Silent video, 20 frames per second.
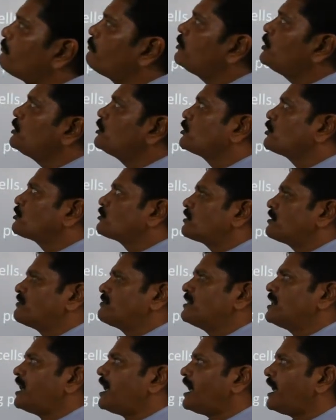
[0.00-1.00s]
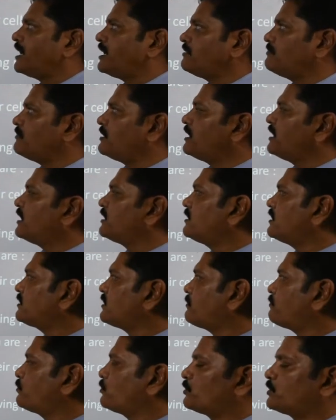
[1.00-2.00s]
the features of the Animalia, just
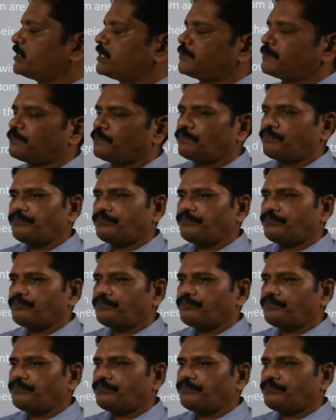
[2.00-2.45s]
opposite.